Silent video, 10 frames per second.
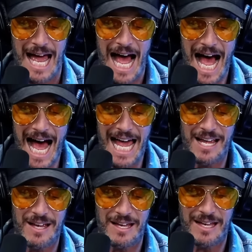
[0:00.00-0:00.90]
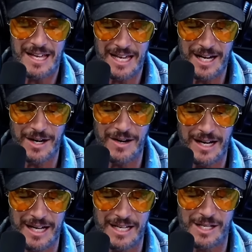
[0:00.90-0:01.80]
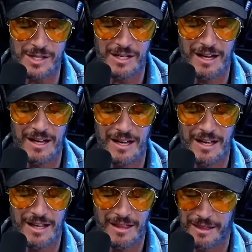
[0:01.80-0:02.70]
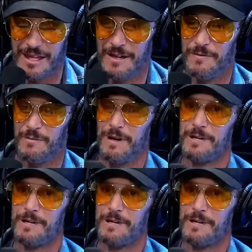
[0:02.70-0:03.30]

I here is the thing for me.